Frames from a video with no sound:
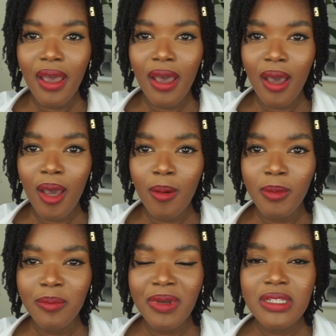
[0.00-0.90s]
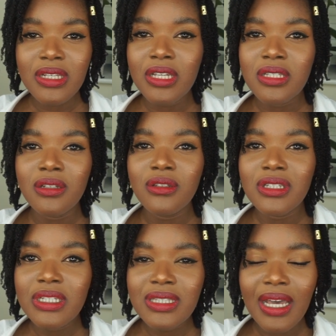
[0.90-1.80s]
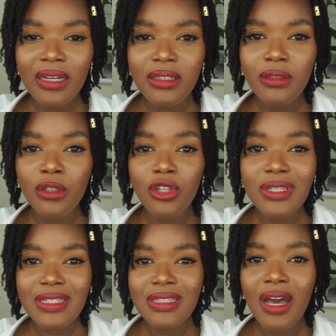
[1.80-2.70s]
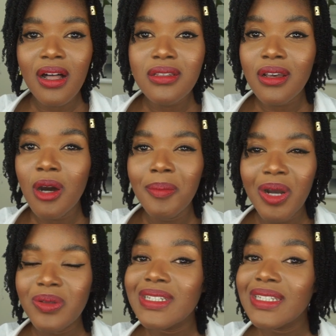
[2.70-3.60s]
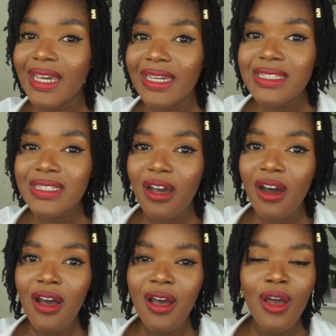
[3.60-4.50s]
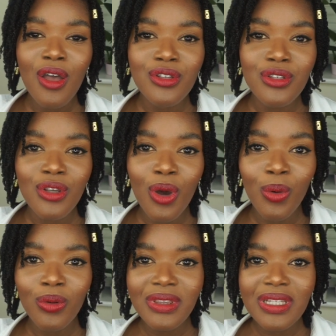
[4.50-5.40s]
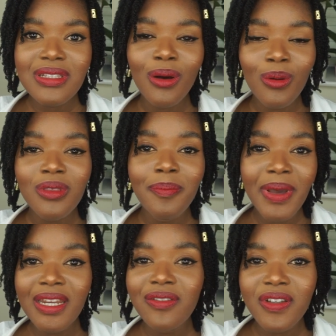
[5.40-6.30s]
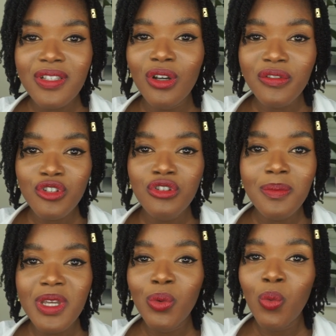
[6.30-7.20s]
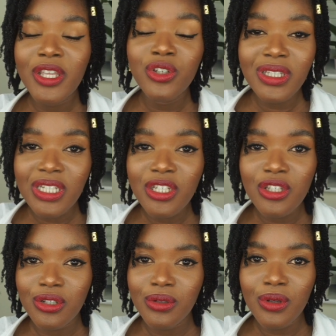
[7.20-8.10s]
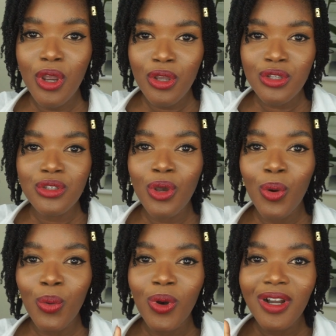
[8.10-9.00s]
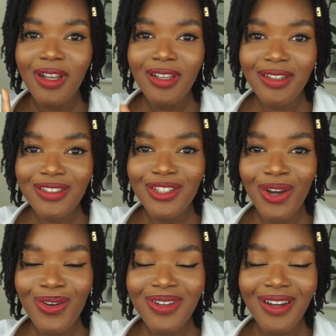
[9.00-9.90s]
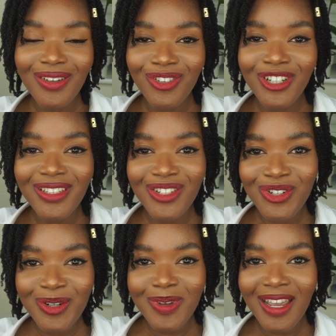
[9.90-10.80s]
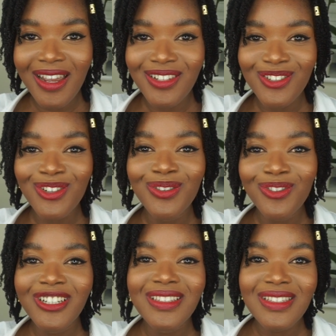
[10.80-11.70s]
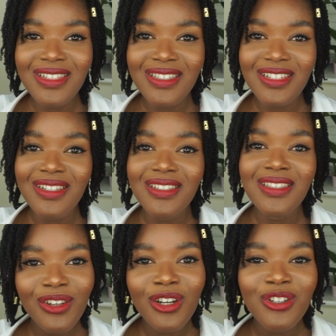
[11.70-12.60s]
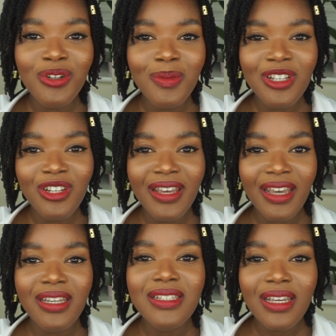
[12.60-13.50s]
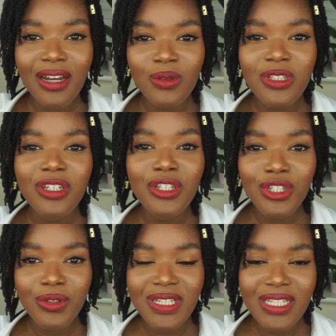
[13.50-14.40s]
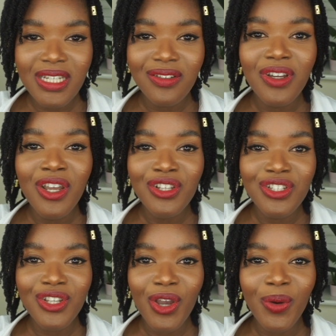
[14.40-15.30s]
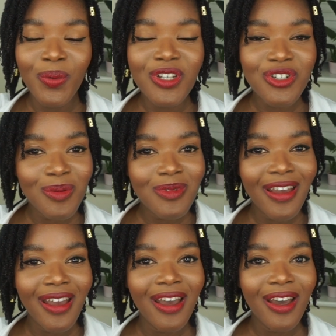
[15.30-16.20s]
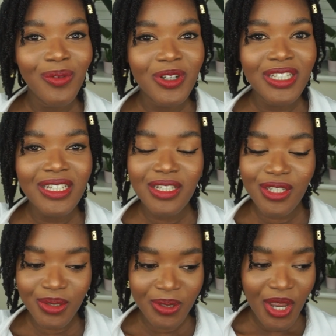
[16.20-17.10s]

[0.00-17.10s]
It makes it easier to detangle. Your styles come out nicer. So these are all the benefits of trimming when you need to. So don't avoid the trim, guys. Don't avoid the scissors. Not trimming your hair is counterintuitive. So trim your hair when you need to.